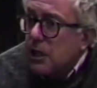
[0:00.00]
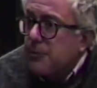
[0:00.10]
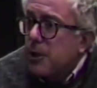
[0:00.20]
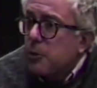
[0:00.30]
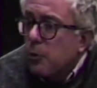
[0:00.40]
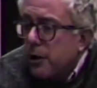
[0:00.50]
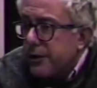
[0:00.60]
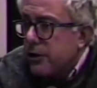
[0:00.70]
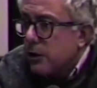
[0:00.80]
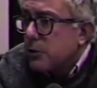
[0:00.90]
step number
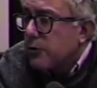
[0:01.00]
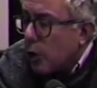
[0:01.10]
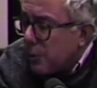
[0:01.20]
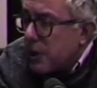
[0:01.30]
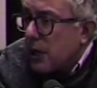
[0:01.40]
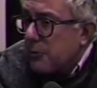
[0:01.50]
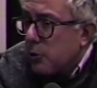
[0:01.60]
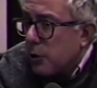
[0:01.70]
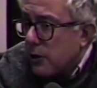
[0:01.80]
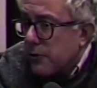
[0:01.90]
one in terms of opening up
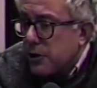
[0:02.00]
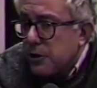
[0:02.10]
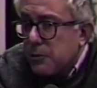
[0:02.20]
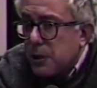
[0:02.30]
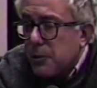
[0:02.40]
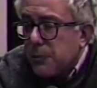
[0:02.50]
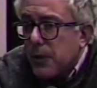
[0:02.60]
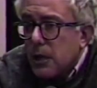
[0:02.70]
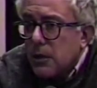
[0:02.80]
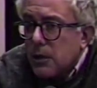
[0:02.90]
the waterfront to the people.
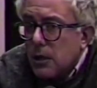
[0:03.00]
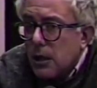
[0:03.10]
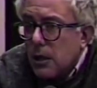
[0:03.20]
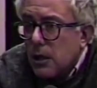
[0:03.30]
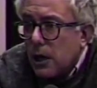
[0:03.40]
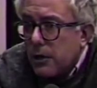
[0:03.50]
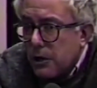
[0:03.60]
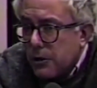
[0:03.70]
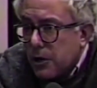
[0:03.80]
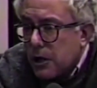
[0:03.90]

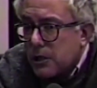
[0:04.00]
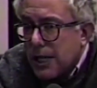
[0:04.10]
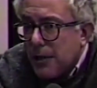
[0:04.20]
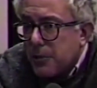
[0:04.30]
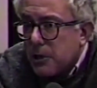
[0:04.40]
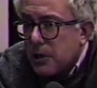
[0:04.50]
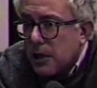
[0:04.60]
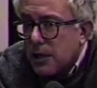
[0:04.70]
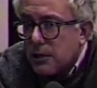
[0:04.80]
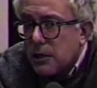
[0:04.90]
Another thing that's happened in the
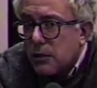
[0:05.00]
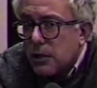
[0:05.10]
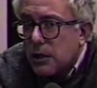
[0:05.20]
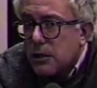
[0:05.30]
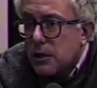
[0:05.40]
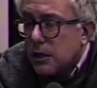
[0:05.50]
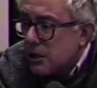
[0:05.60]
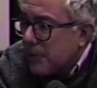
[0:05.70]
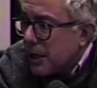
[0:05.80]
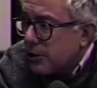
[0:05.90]
last year is the
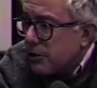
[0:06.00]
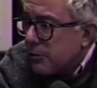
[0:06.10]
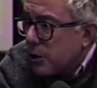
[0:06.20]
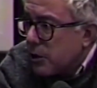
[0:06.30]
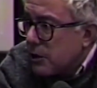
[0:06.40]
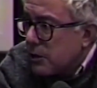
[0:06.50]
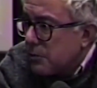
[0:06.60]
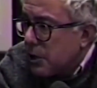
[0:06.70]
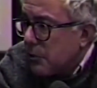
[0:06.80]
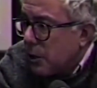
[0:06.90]
expansion of Perkins
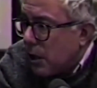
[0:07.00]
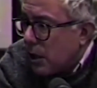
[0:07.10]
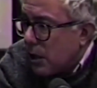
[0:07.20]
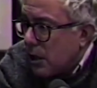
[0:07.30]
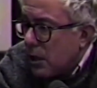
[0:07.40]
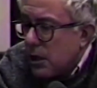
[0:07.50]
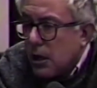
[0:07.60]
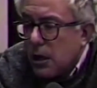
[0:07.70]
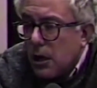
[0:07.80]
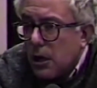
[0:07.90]
Pier Park.
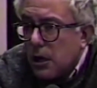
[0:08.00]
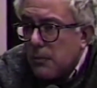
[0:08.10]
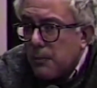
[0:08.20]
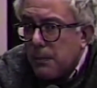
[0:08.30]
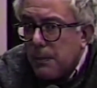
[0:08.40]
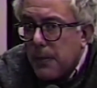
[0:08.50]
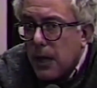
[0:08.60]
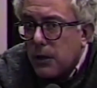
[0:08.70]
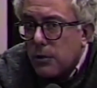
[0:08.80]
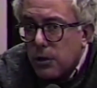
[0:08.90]

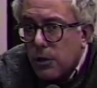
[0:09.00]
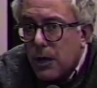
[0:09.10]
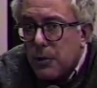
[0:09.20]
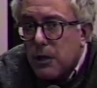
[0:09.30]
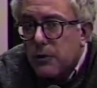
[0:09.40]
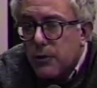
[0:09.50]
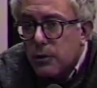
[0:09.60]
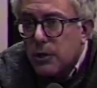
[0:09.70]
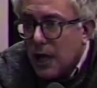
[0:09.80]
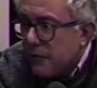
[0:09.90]
I don't know how many of the
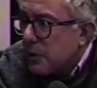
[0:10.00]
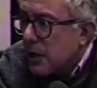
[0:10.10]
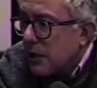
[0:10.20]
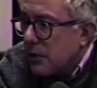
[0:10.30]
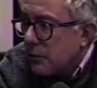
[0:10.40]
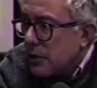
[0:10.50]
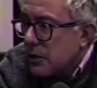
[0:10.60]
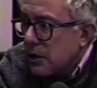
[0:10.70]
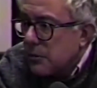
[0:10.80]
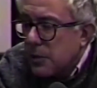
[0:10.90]
viewers have been down there
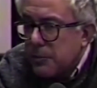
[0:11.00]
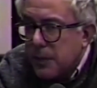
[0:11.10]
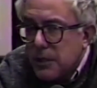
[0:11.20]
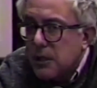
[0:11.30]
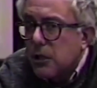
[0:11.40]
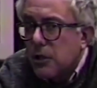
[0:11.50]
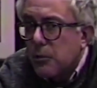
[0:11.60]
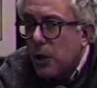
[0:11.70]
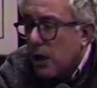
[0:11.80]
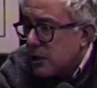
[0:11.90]
recently, but basically the
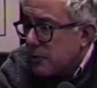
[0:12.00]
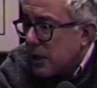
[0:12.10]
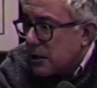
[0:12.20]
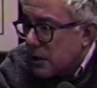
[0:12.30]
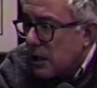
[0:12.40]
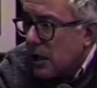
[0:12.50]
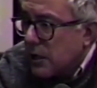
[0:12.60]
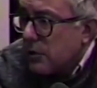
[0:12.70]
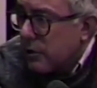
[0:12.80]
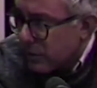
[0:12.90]
park space
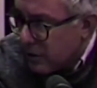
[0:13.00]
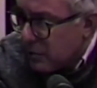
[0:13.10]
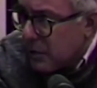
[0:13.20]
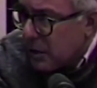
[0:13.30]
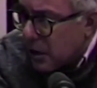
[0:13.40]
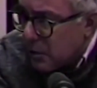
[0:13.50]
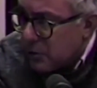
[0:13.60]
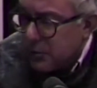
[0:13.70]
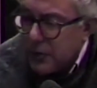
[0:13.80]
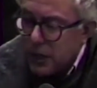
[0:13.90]
has literally been
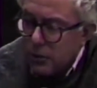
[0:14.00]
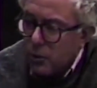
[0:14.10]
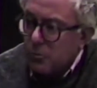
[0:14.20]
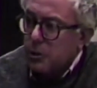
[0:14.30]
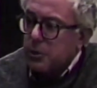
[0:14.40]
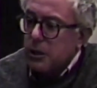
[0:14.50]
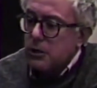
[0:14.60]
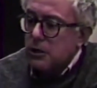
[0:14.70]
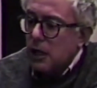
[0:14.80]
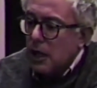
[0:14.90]
doubled. We've gotten the
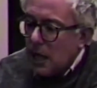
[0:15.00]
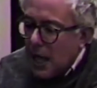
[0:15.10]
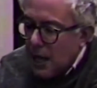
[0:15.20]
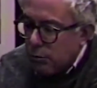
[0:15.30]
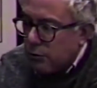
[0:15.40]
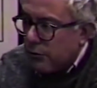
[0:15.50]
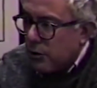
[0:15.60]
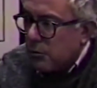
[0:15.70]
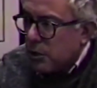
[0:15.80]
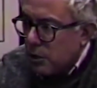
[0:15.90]
automobiles out
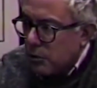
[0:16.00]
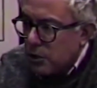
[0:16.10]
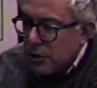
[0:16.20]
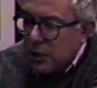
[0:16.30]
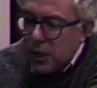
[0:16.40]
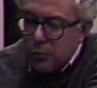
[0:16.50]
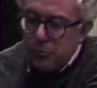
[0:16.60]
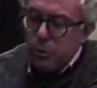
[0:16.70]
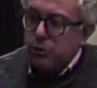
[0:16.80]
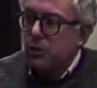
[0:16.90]
from close to the lake,
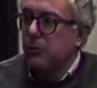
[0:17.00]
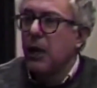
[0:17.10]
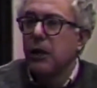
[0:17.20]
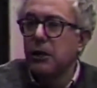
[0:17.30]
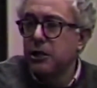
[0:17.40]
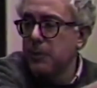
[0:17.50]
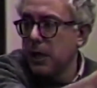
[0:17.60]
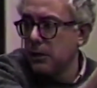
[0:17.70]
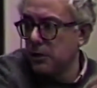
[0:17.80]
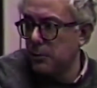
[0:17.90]
we've pushed them back and
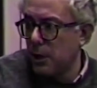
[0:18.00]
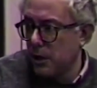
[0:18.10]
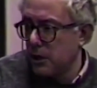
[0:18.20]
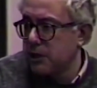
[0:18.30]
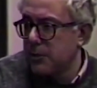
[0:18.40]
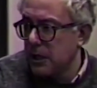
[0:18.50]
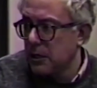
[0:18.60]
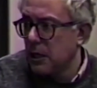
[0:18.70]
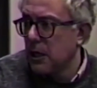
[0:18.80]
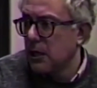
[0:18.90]
expanded the parking
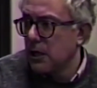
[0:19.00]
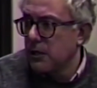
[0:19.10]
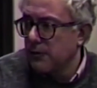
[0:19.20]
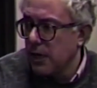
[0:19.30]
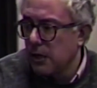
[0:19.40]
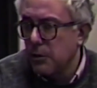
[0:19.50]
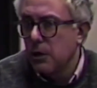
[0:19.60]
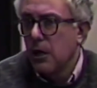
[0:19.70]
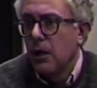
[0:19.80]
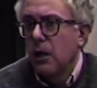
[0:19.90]
space that's
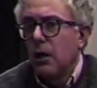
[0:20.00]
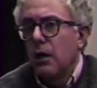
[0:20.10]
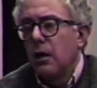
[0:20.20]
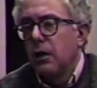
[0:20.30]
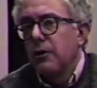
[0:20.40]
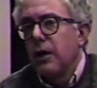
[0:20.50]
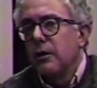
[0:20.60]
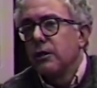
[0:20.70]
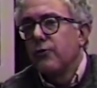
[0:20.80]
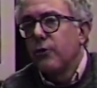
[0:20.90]
available.
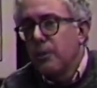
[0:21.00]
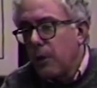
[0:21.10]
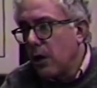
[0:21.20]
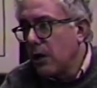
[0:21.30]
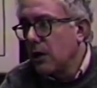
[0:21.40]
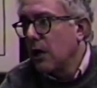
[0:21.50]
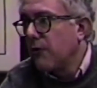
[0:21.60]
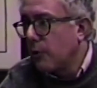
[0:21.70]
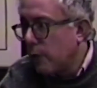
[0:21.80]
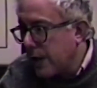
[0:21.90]
There is free parking
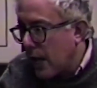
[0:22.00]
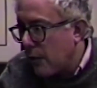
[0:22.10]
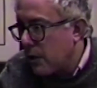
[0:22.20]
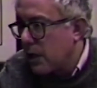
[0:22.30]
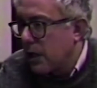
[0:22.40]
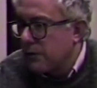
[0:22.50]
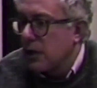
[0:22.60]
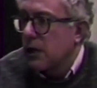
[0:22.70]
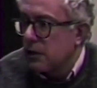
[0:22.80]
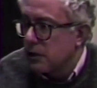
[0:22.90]
there for 1 hour, and after
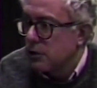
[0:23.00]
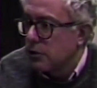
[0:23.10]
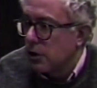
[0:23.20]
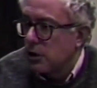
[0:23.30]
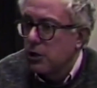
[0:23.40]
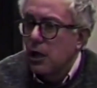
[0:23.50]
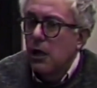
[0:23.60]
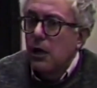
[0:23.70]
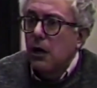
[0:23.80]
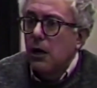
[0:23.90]
that there's a charge.
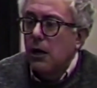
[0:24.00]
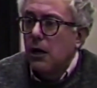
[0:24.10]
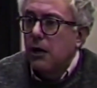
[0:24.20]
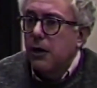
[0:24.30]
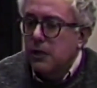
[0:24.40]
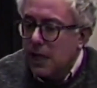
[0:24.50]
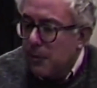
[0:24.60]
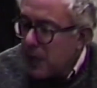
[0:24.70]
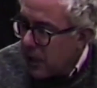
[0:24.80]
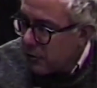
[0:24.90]
There's
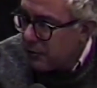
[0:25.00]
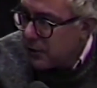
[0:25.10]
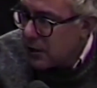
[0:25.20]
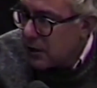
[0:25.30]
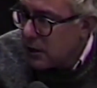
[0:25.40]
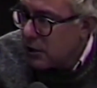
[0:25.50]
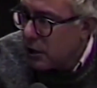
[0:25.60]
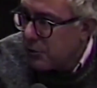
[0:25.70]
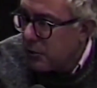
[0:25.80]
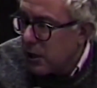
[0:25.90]
now bathroom facilities
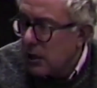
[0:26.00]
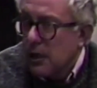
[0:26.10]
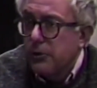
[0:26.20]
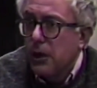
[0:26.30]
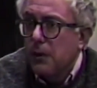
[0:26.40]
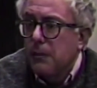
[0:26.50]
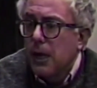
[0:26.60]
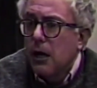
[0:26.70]
open right down there.